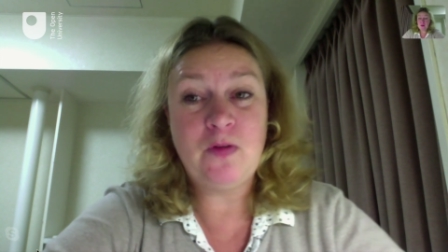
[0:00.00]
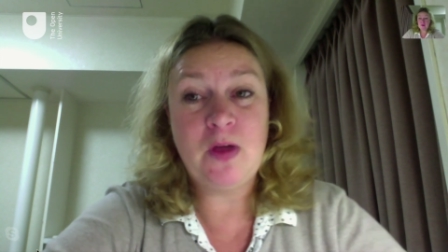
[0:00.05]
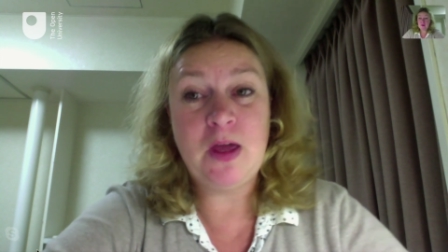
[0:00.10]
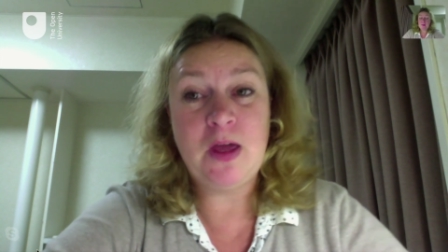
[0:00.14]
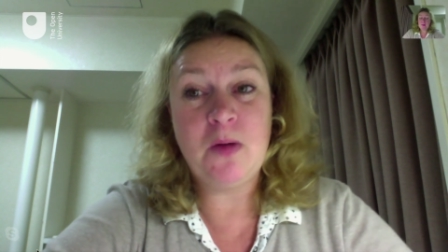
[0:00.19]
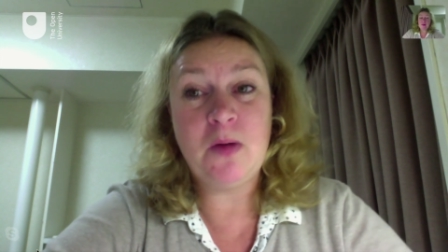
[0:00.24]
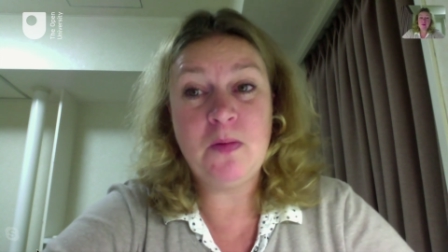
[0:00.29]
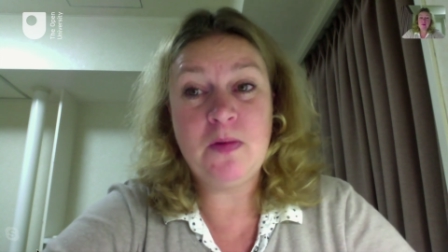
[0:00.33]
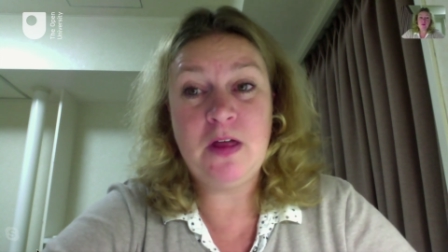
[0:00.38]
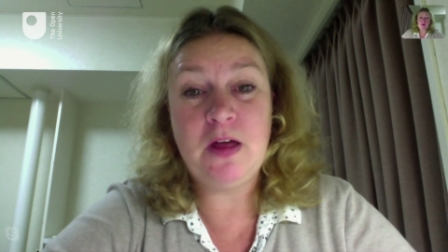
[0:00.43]
doing
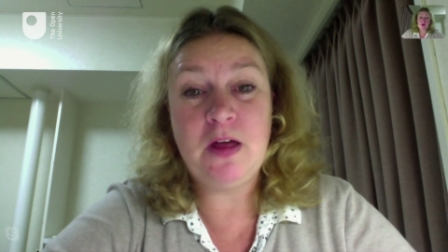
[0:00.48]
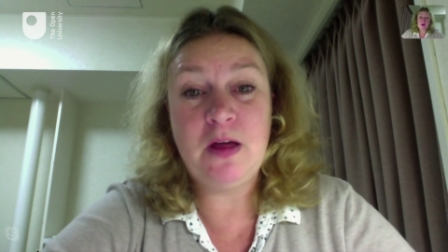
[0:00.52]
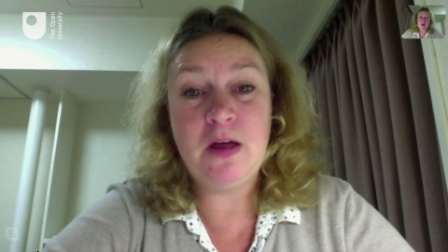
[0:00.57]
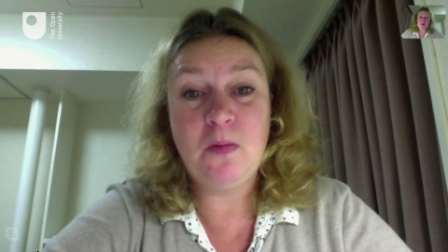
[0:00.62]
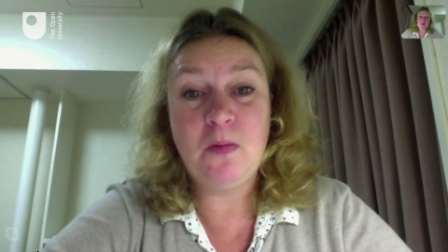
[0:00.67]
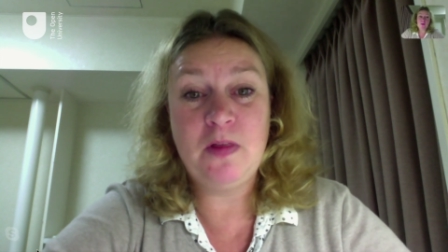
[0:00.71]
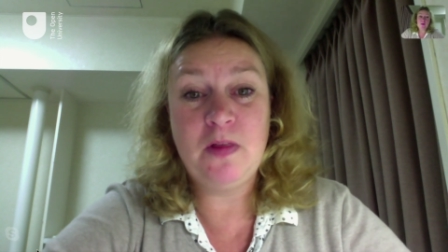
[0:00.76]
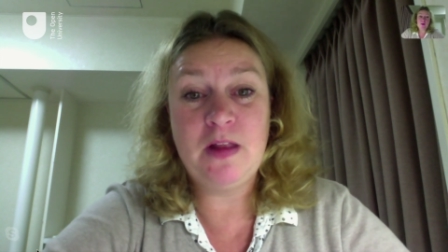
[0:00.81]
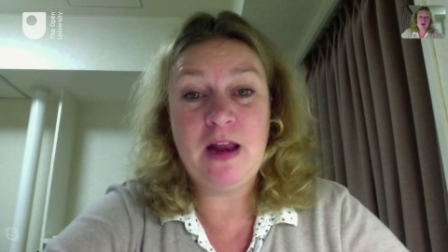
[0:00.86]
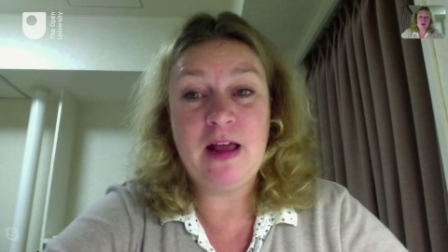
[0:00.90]
it with a
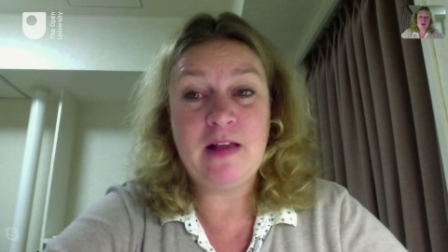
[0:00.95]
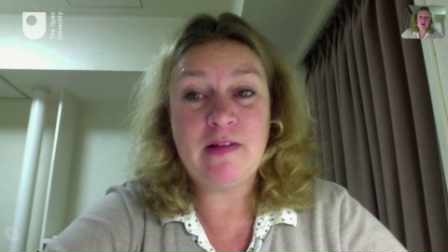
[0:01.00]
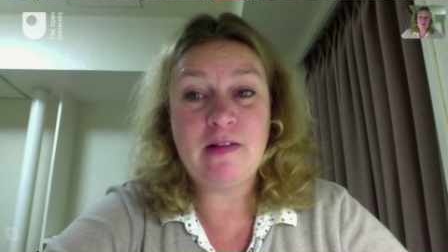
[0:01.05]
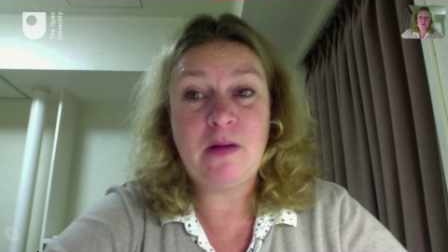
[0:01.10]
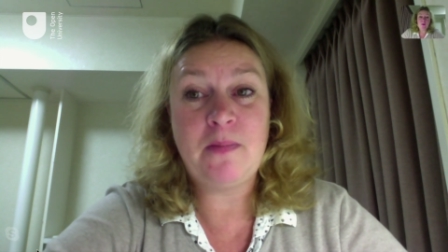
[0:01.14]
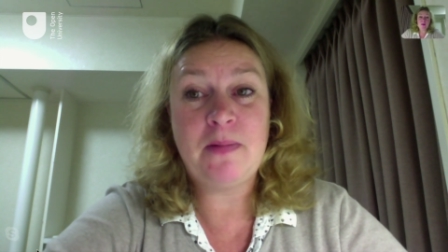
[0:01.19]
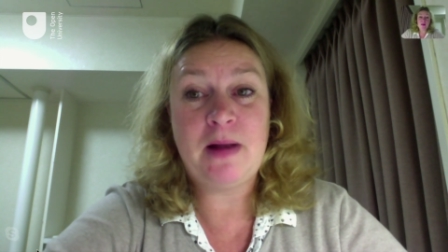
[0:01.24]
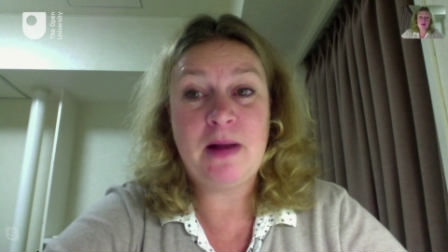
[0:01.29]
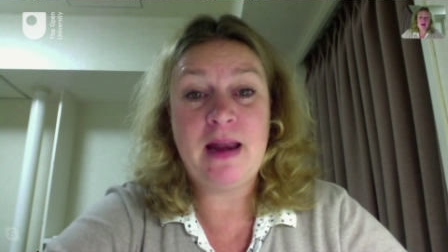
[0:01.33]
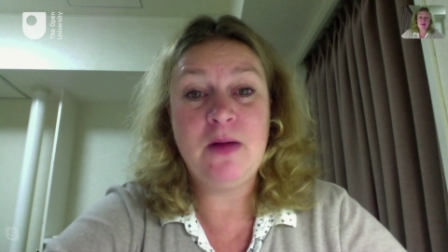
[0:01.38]
with an
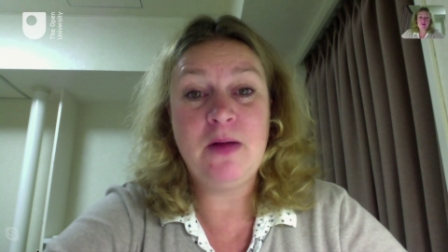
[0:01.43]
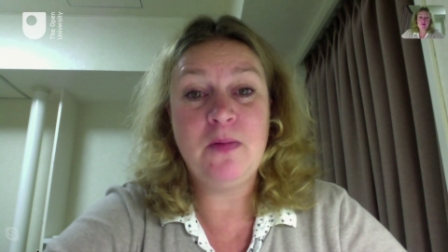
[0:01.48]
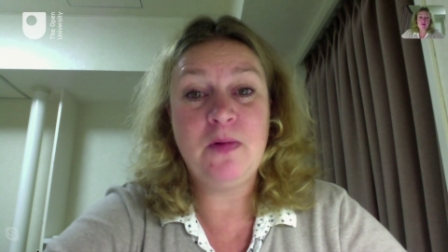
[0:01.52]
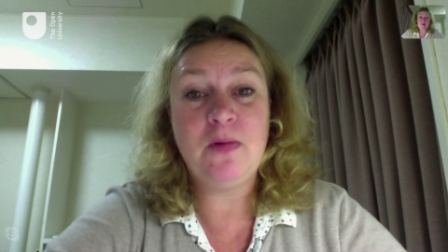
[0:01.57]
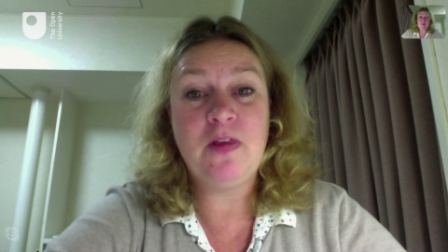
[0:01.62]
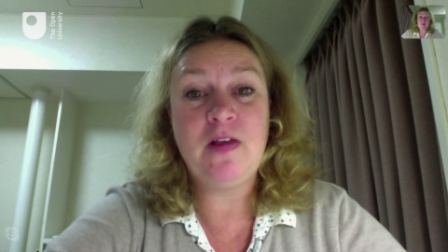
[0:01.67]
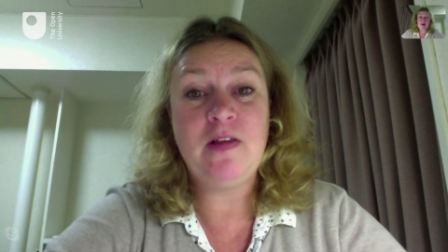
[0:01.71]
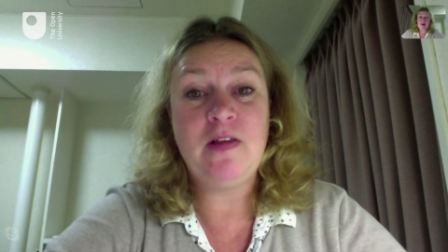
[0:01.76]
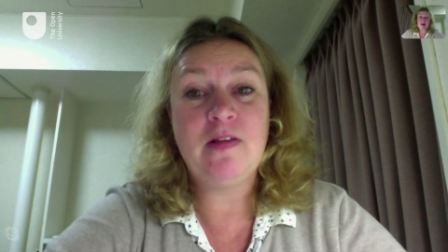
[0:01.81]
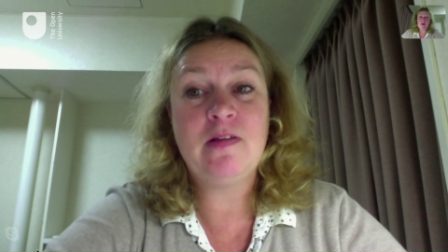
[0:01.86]
exoplanet
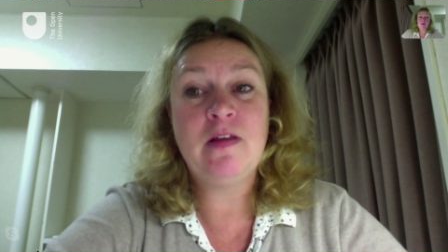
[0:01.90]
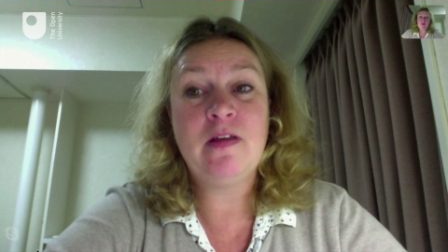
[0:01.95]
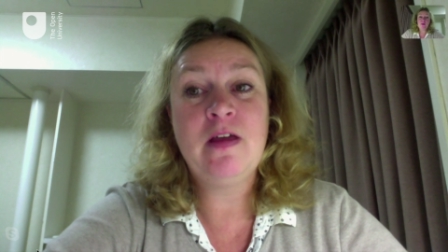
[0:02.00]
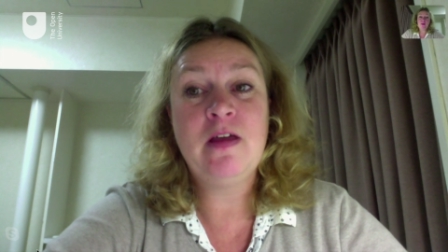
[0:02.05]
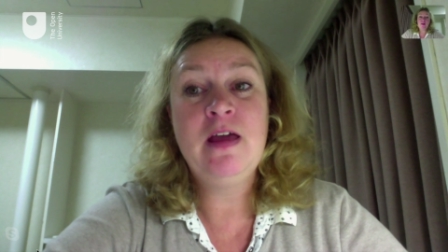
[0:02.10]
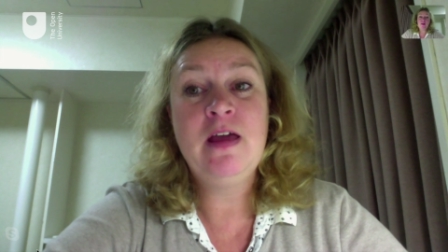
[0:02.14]
with these